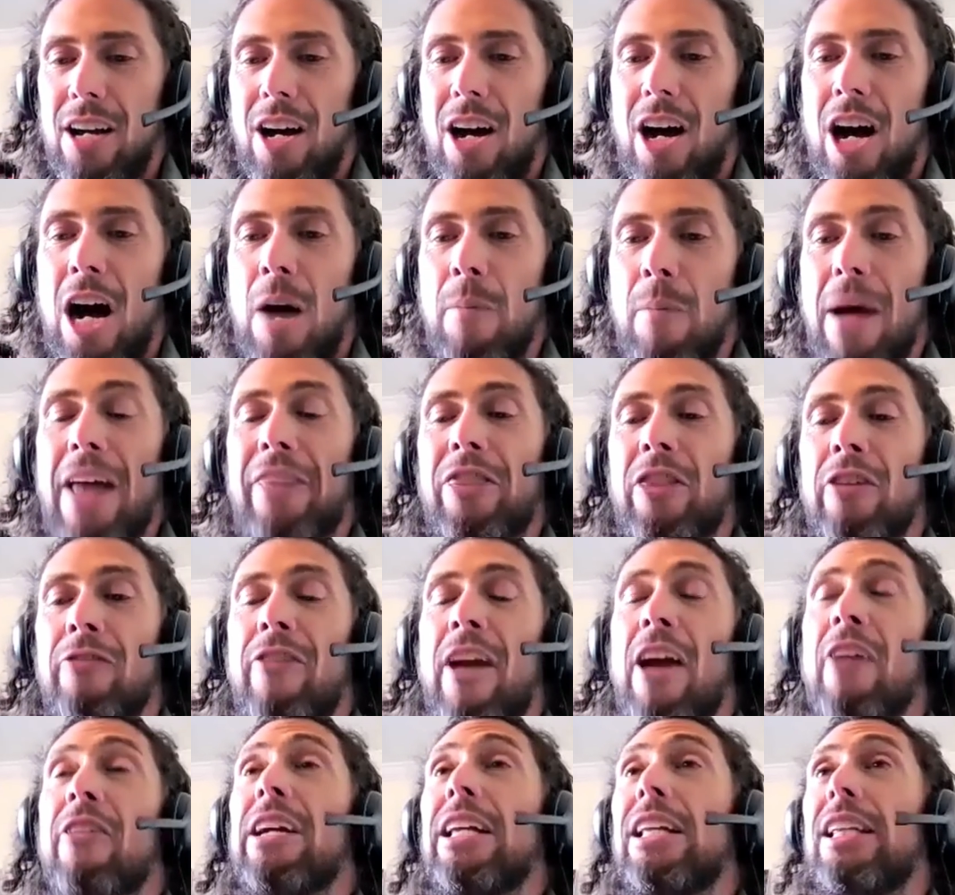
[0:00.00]
Um, at the
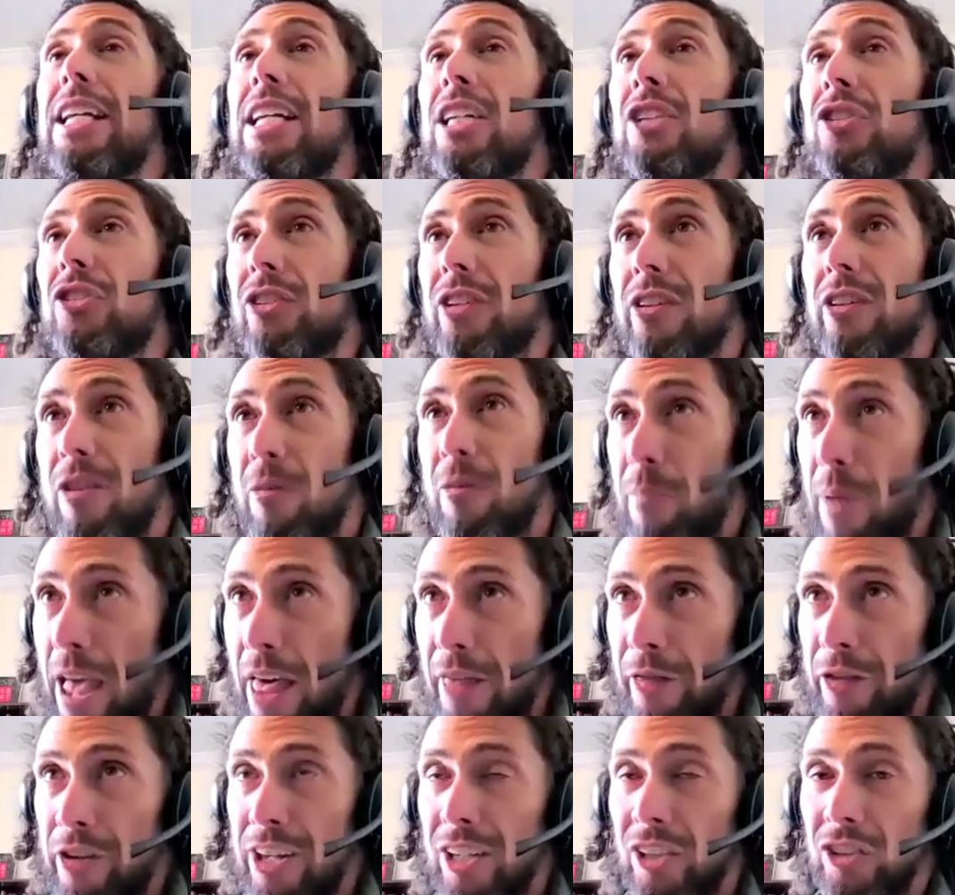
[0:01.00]
very least, their
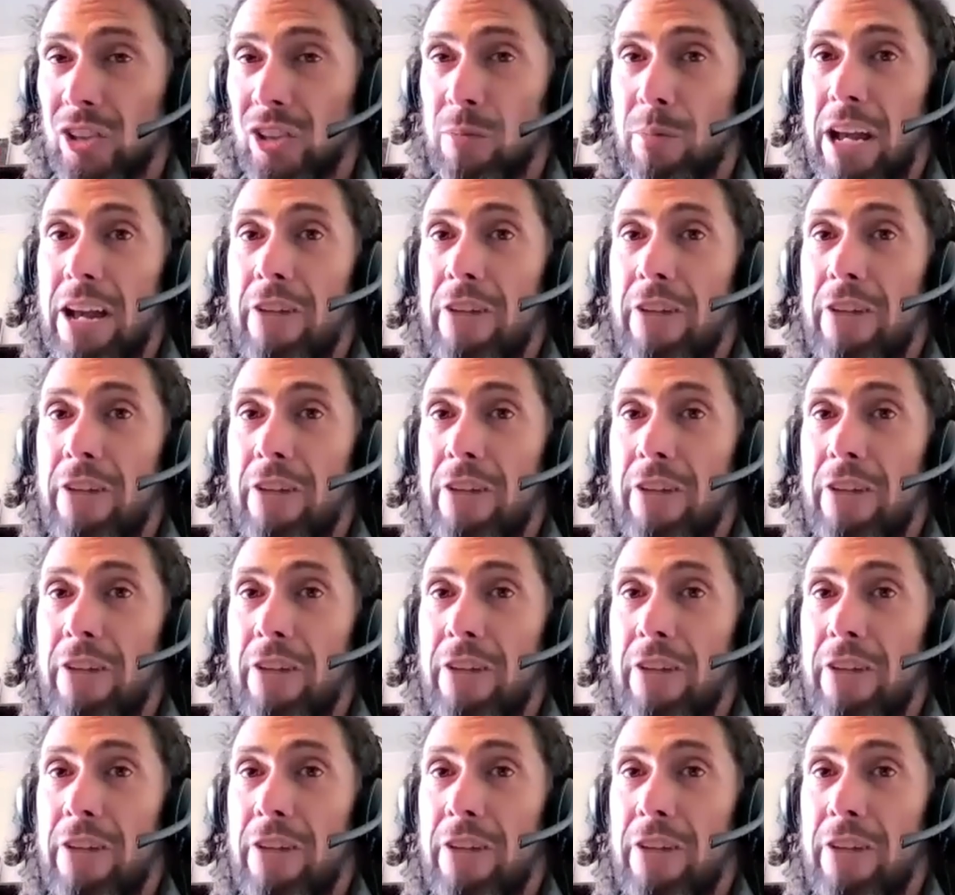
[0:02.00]
pantheism,